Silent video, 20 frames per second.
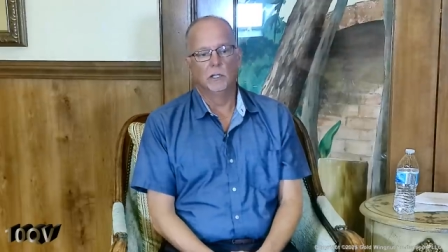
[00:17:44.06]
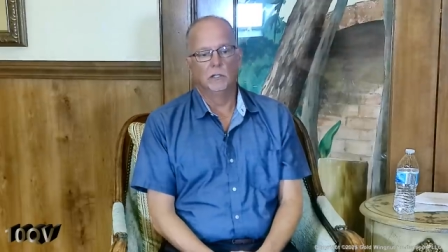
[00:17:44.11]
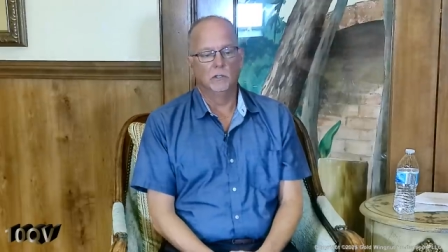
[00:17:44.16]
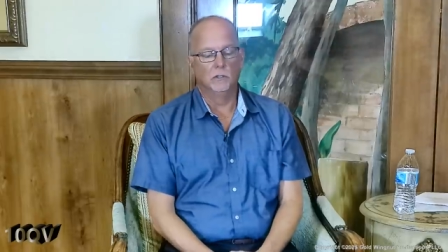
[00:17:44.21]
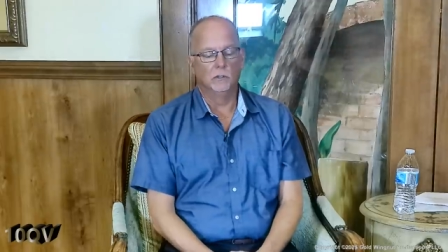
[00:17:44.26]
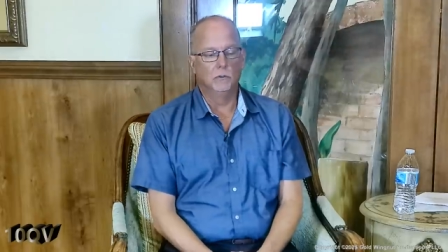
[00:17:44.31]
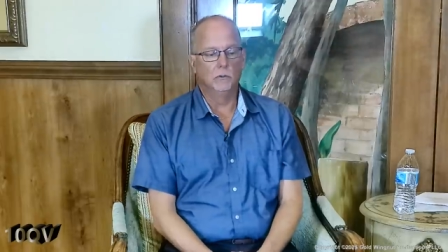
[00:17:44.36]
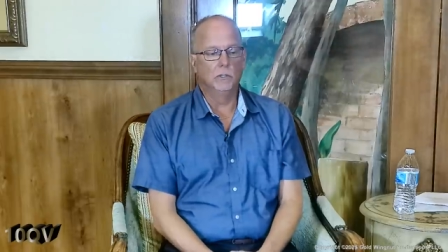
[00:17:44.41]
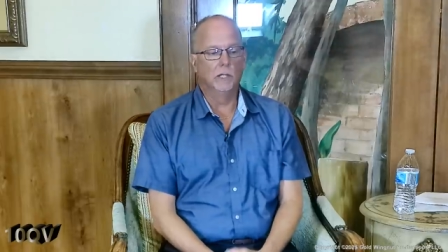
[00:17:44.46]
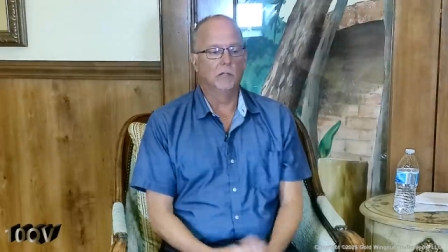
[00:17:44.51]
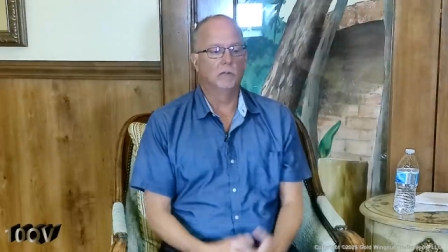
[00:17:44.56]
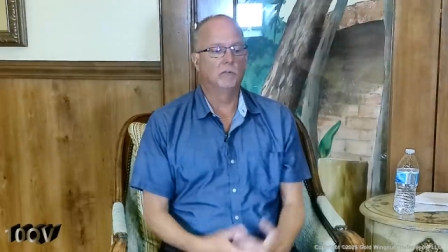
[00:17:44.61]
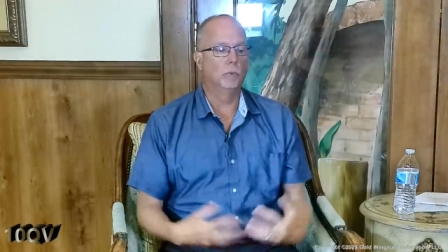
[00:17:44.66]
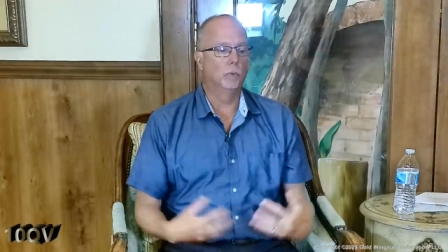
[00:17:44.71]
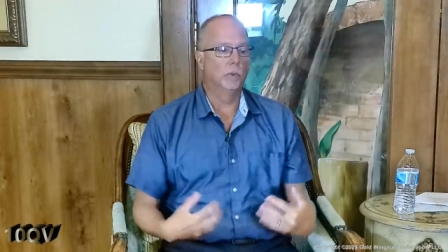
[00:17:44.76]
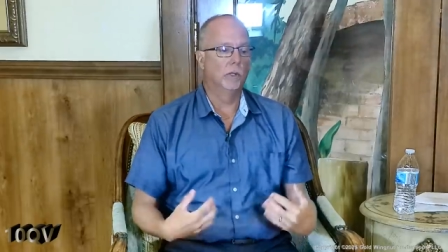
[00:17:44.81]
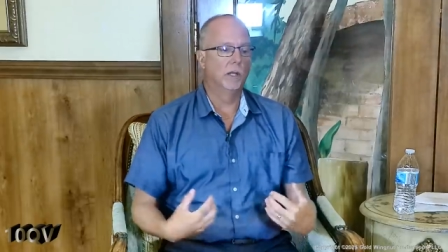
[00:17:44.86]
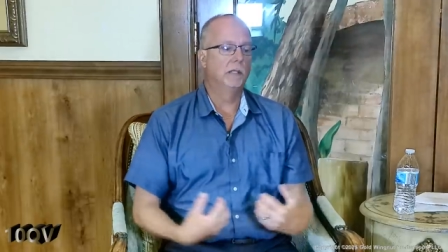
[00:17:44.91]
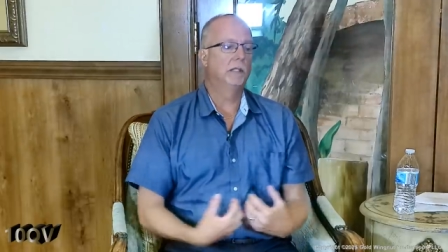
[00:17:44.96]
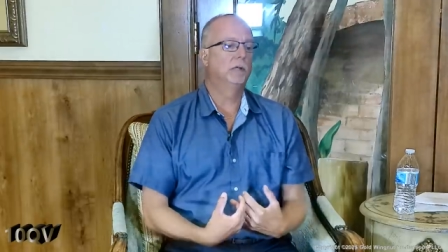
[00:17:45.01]
to do that. So
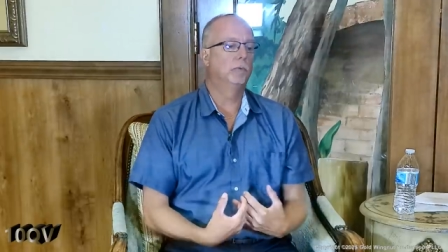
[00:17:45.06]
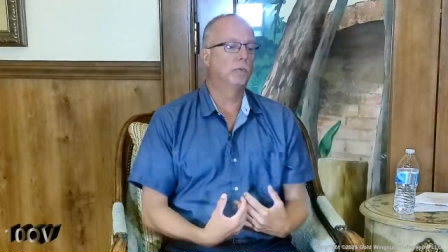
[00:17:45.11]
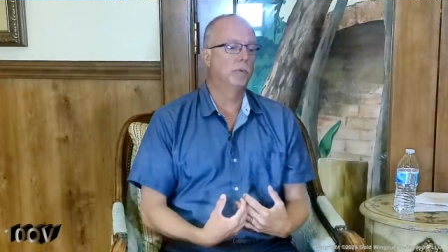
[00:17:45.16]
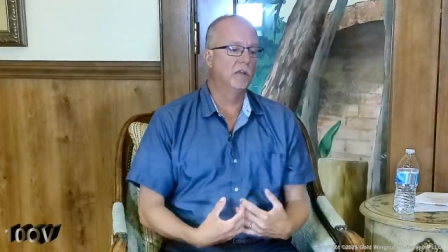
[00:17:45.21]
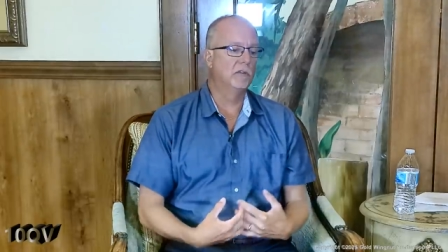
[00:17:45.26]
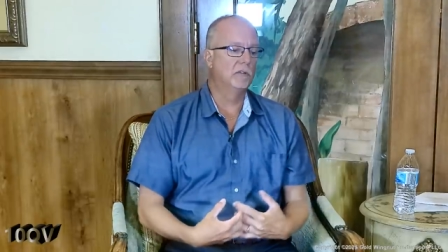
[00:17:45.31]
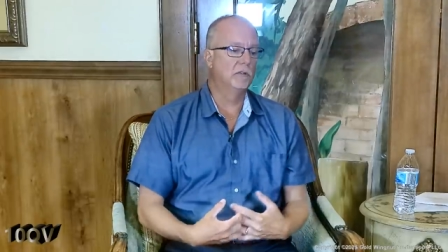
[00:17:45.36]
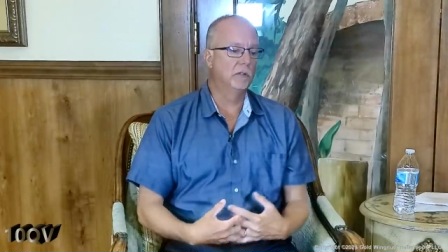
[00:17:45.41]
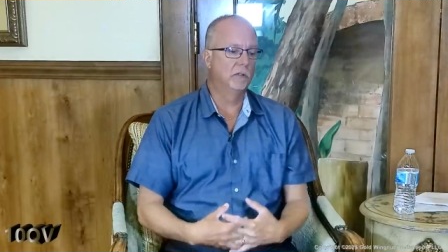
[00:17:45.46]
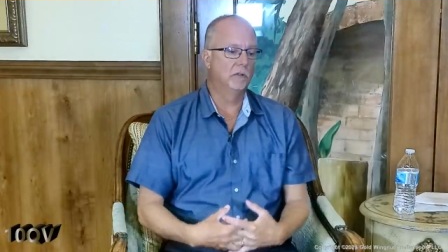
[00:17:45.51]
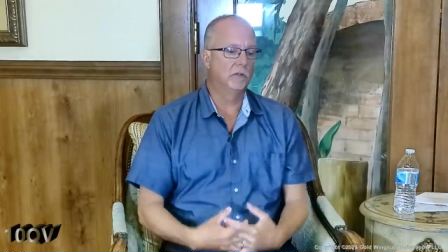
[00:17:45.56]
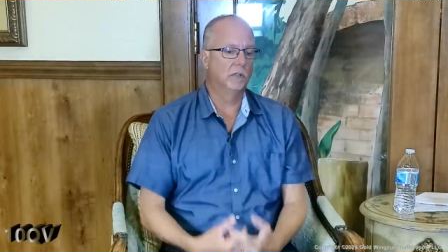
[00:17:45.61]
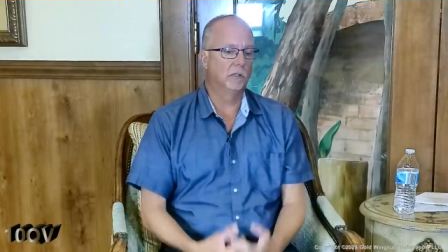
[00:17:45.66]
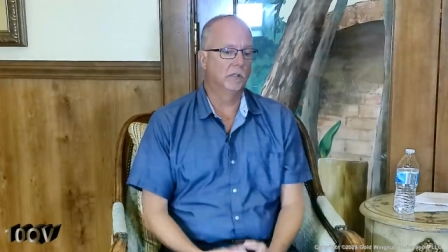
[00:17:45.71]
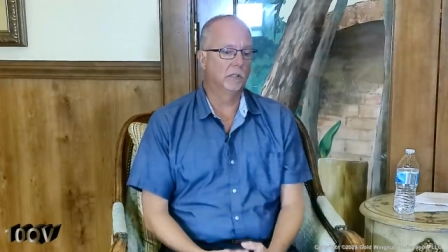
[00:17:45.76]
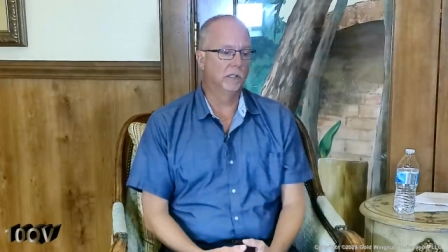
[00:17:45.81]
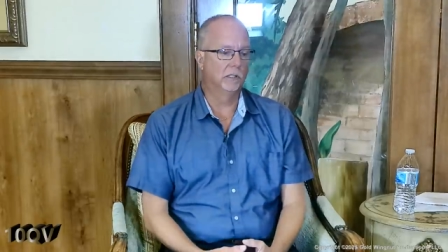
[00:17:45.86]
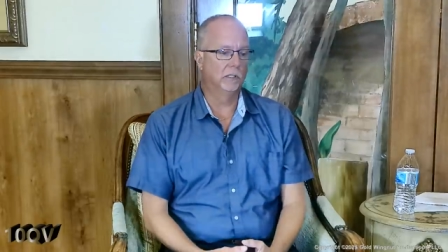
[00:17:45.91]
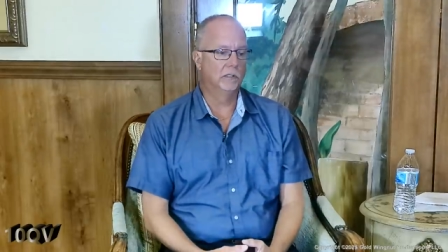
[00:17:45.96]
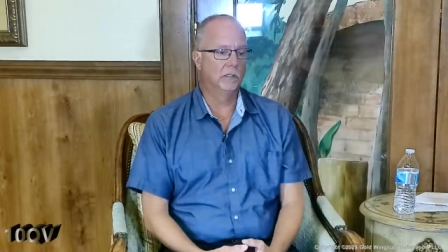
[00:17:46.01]
what I think residents are
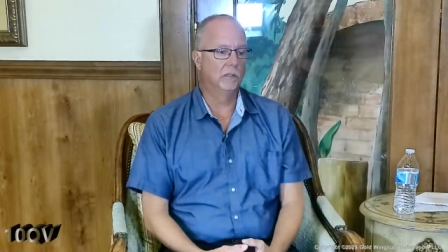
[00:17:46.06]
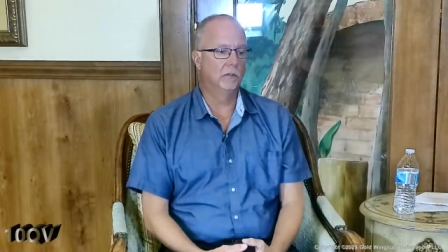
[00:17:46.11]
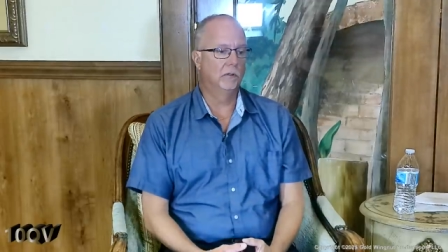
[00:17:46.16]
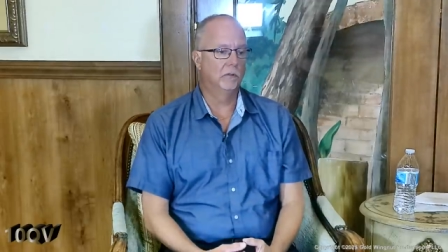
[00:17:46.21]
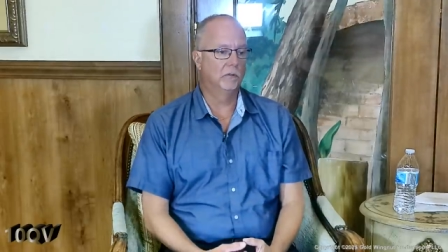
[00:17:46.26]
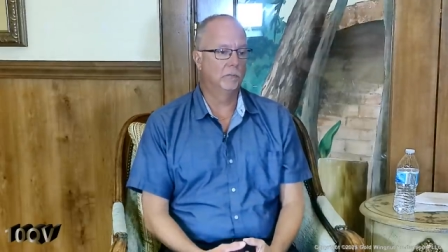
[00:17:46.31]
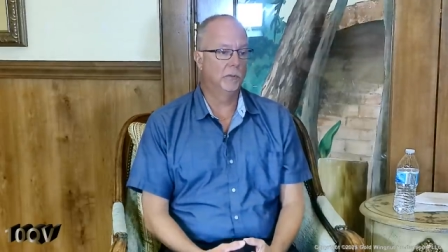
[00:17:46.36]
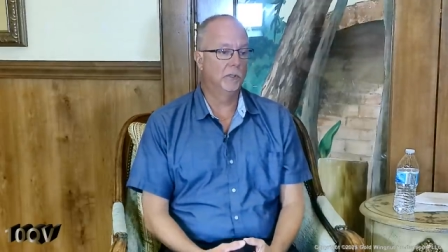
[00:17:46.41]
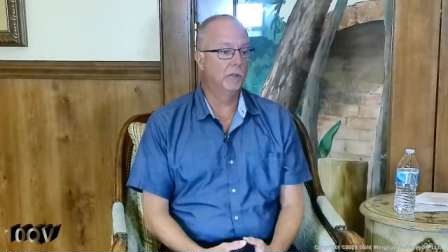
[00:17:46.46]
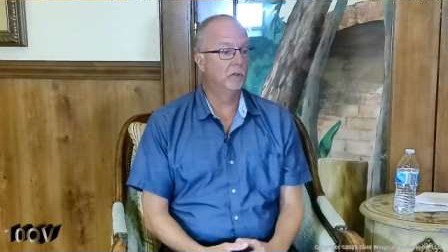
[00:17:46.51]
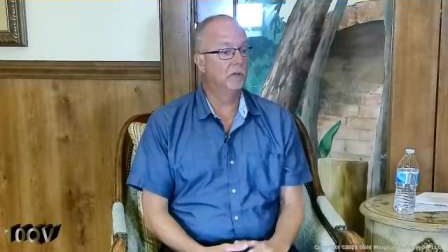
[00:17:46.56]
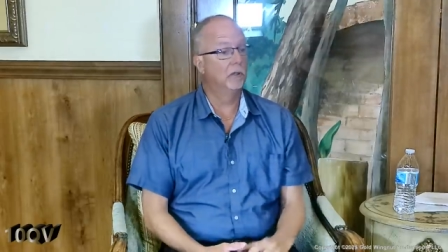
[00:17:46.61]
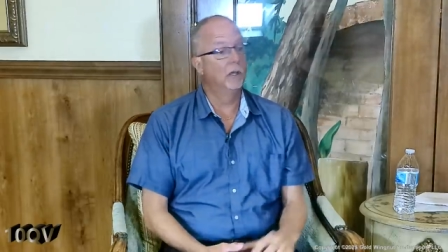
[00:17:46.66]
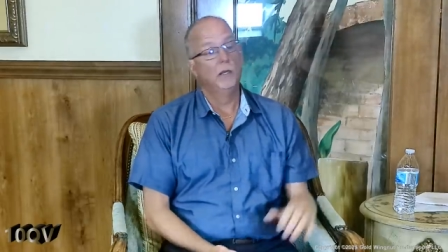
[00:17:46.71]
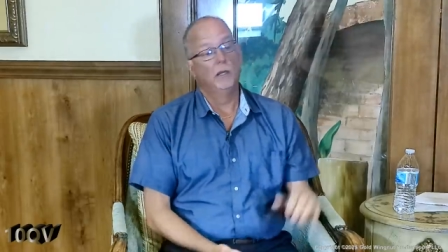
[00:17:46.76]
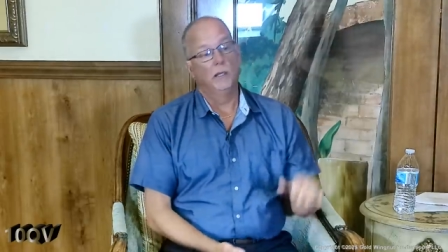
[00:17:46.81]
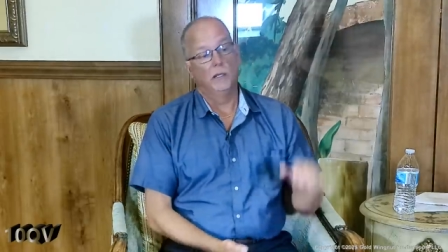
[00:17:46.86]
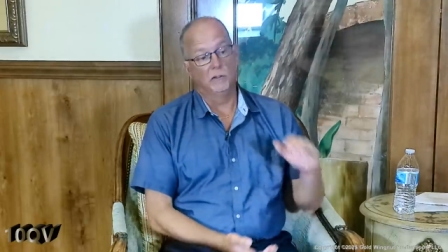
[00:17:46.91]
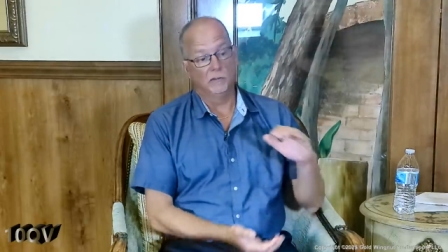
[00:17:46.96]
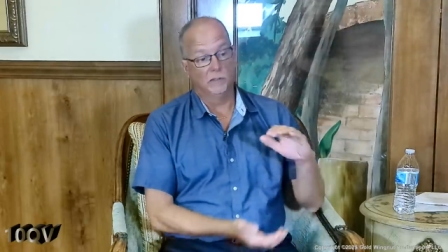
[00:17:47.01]
going to continue to experience
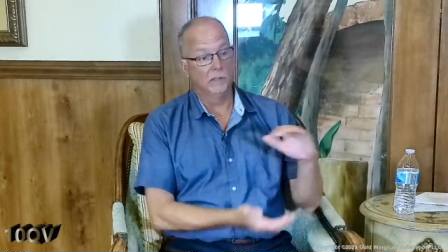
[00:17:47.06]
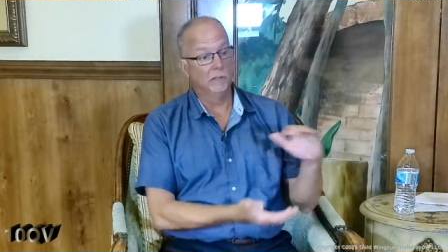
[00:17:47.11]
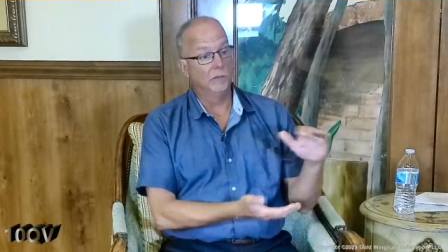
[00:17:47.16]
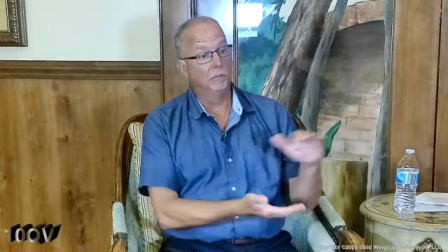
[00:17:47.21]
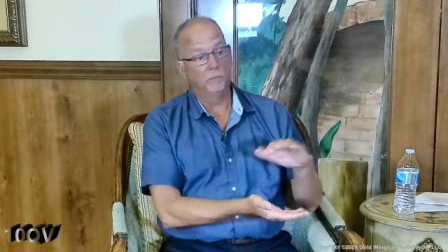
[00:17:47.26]
is